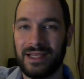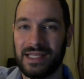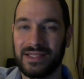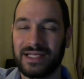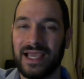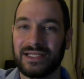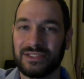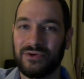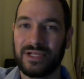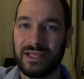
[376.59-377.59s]
and then got
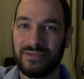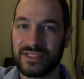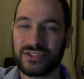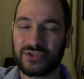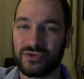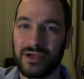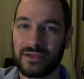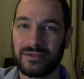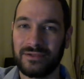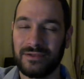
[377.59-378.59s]
loaded on this
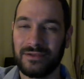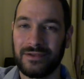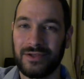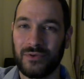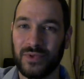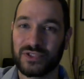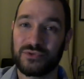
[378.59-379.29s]
truck which